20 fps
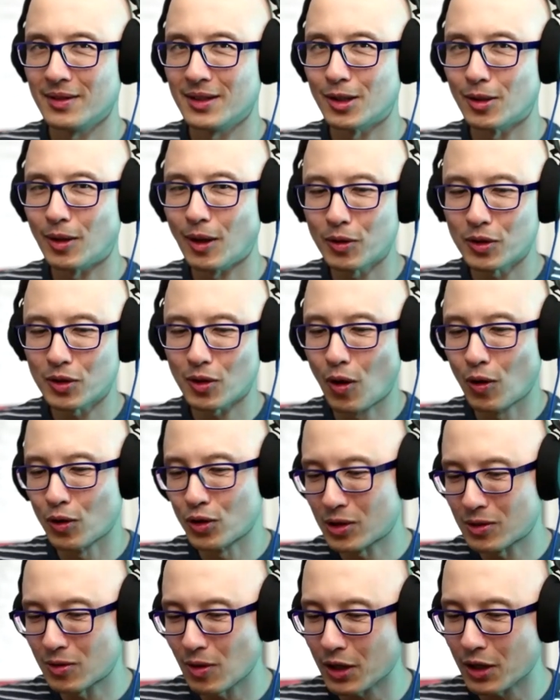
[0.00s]
So there was a
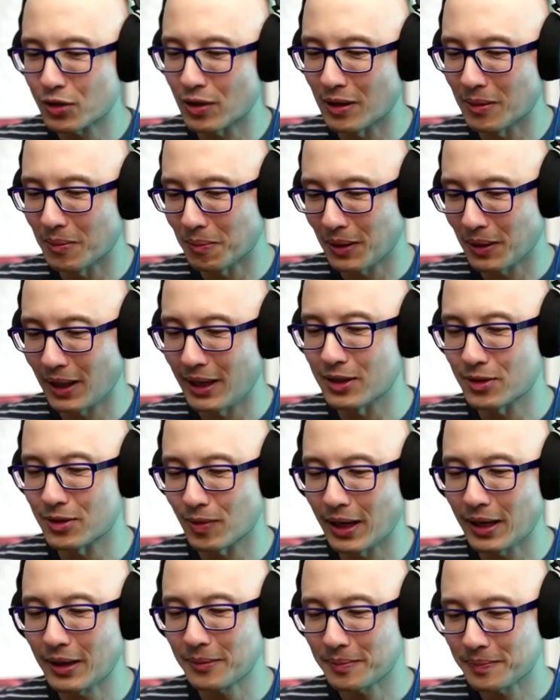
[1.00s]
whole structure in
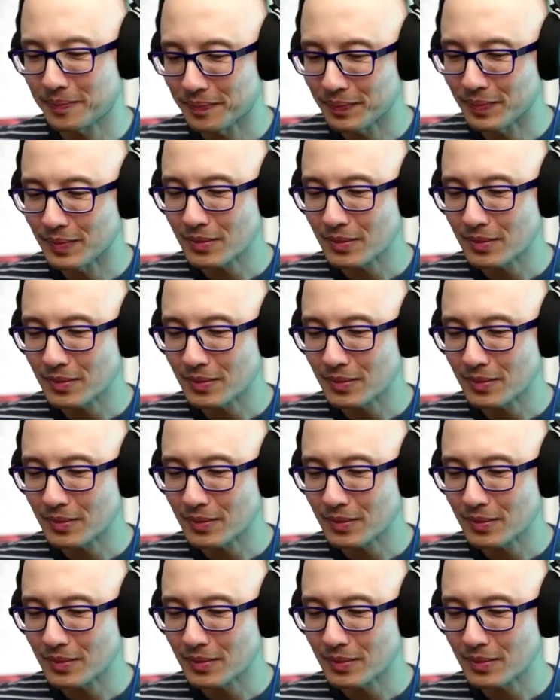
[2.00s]
place, right?